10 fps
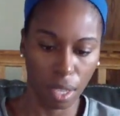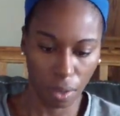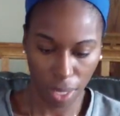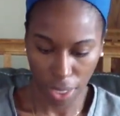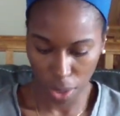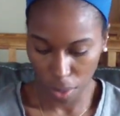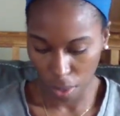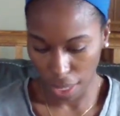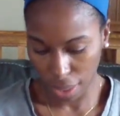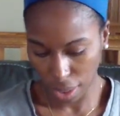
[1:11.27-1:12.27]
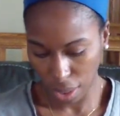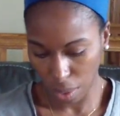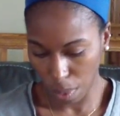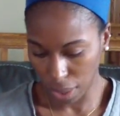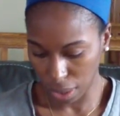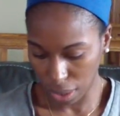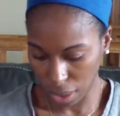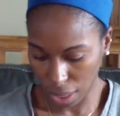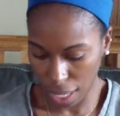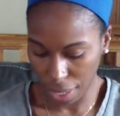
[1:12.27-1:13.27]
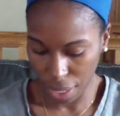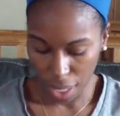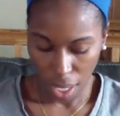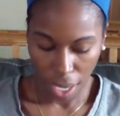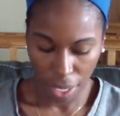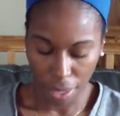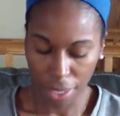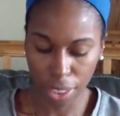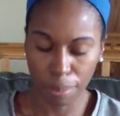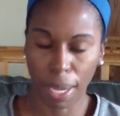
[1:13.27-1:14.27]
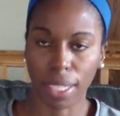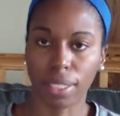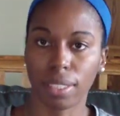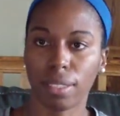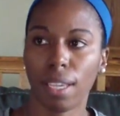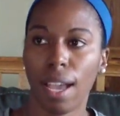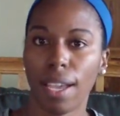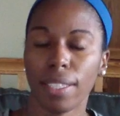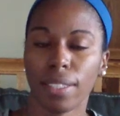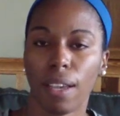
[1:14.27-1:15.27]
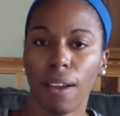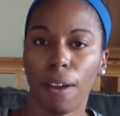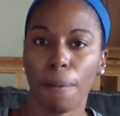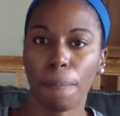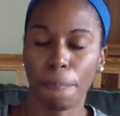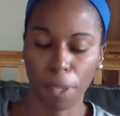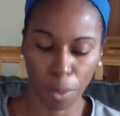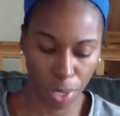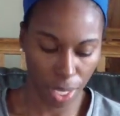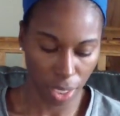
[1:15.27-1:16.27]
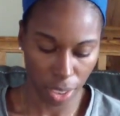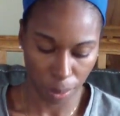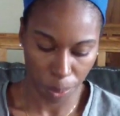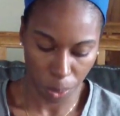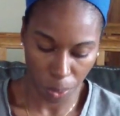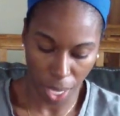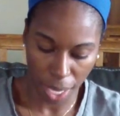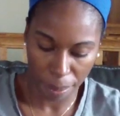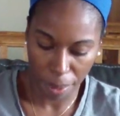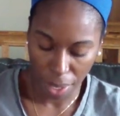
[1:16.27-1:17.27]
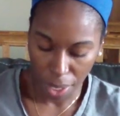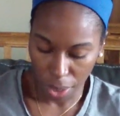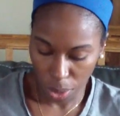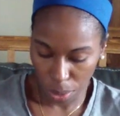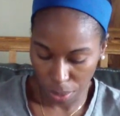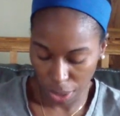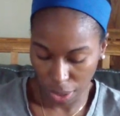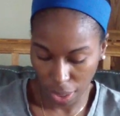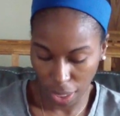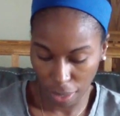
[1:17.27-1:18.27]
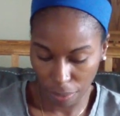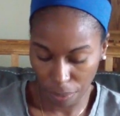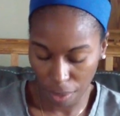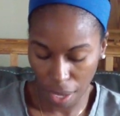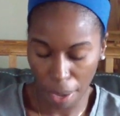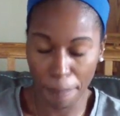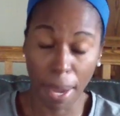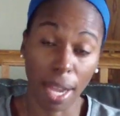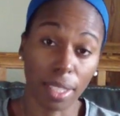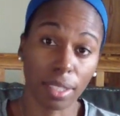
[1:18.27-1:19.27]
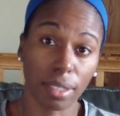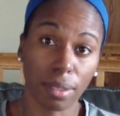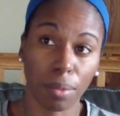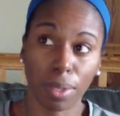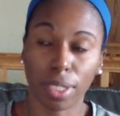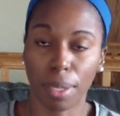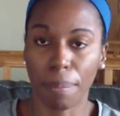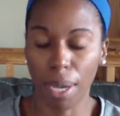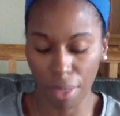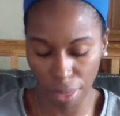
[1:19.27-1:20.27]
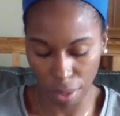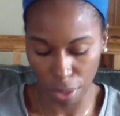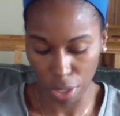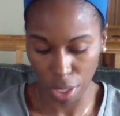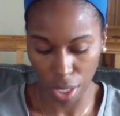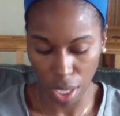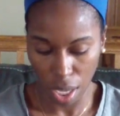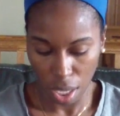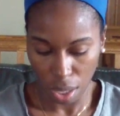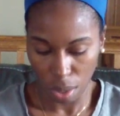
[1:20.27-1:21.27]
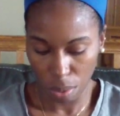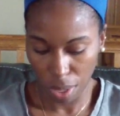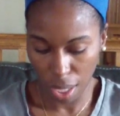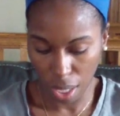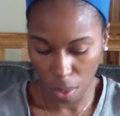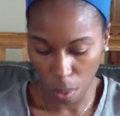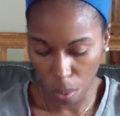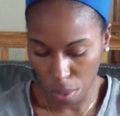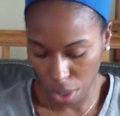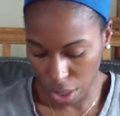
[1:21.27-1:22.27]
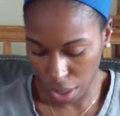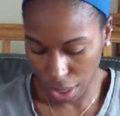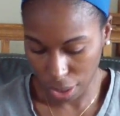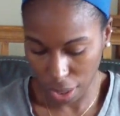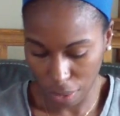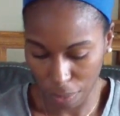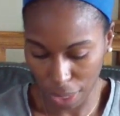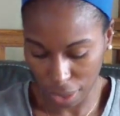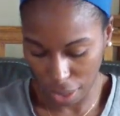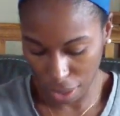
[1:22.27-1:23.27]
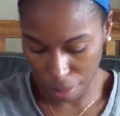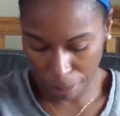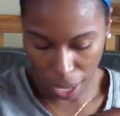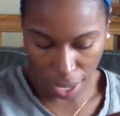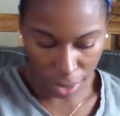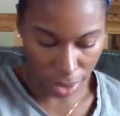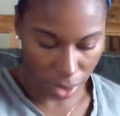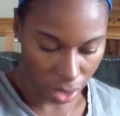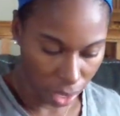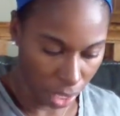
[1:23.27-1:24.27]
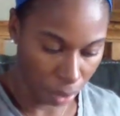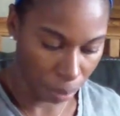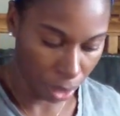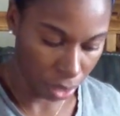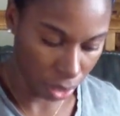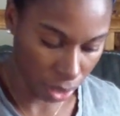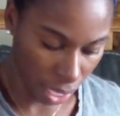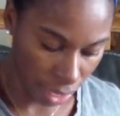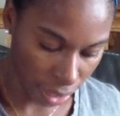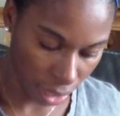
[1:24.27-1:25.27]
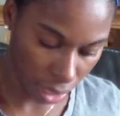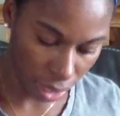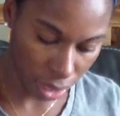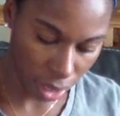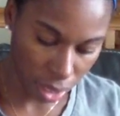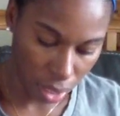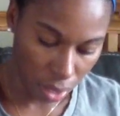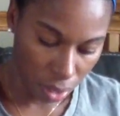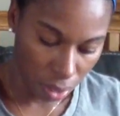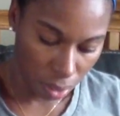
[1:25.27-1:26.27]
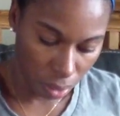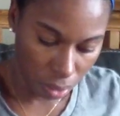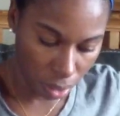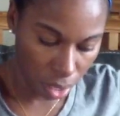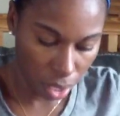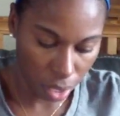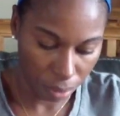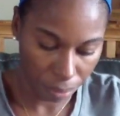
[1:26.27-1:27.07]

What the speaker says: Okay, so let's see what's inside. In these boxes, guys, you can subscribe to receive a box once a month, or you can order the stuff that's in the box in bigger sizes, or